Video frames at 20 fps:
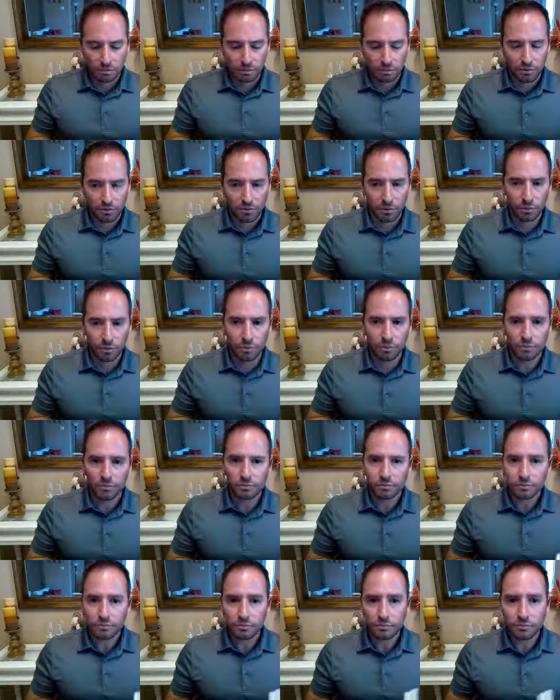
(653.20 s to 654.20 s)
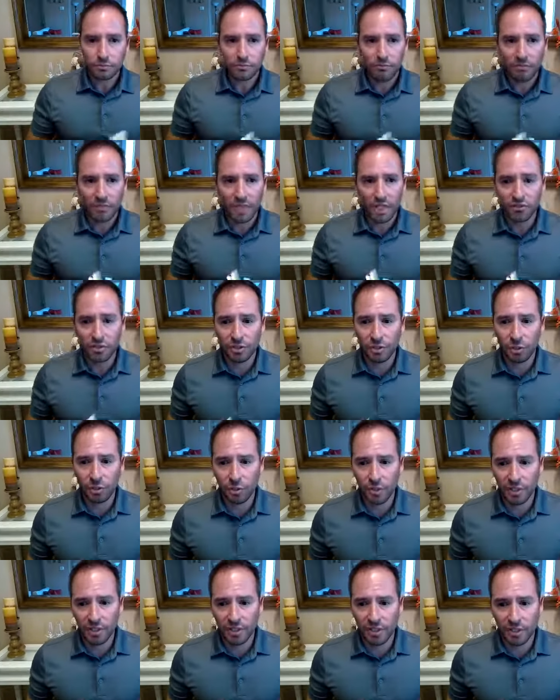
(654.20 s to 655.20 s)
So even though
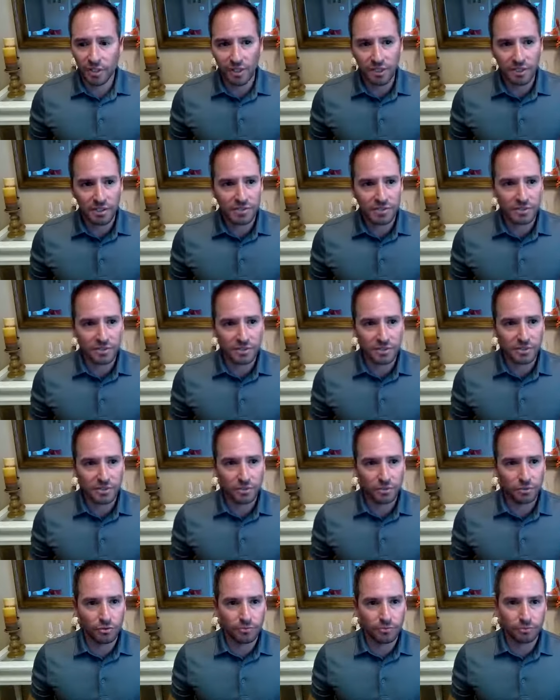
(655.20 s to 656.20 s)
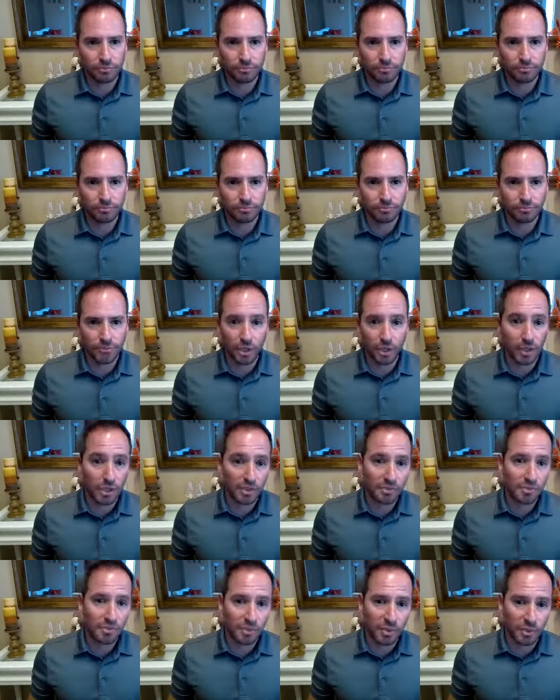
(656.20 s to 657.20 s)
we are in search of
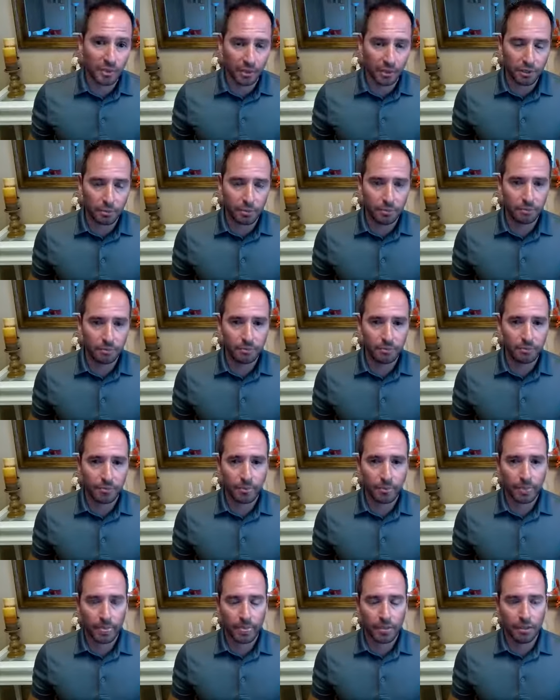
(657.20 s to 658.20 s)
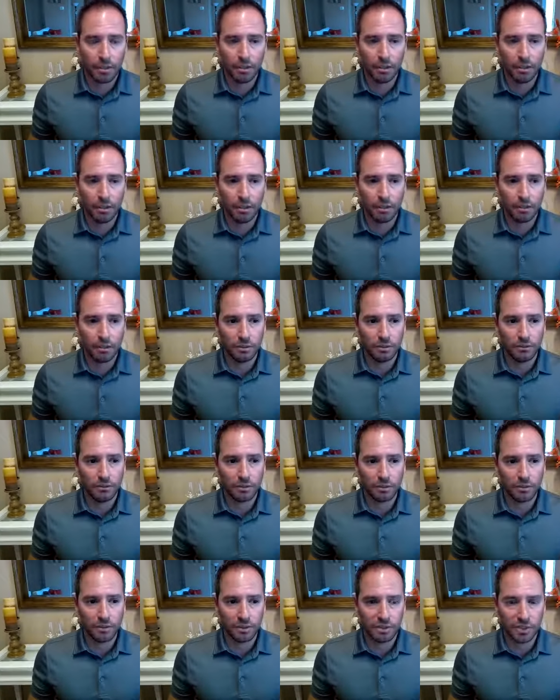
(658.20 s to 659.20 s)
God's particle uh,
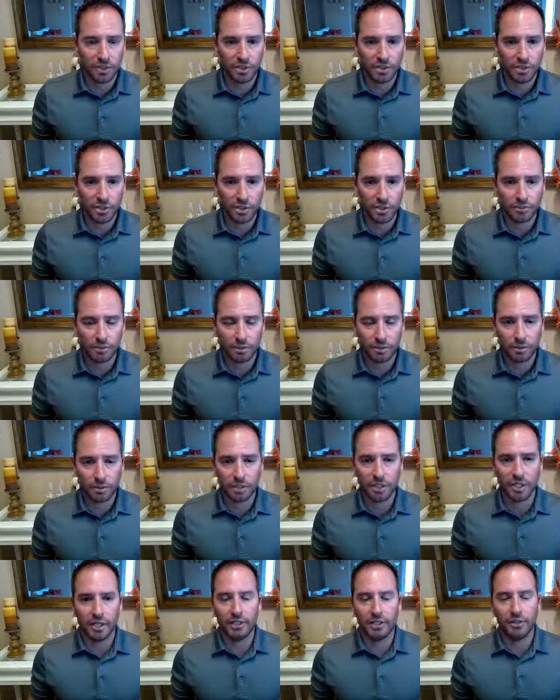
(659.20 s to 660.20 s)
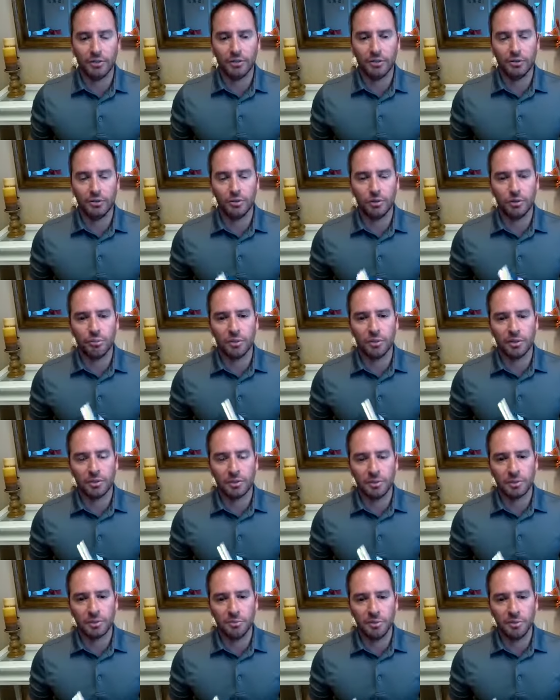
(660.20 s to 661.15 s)
through the Large Hadron Collider in Europe and other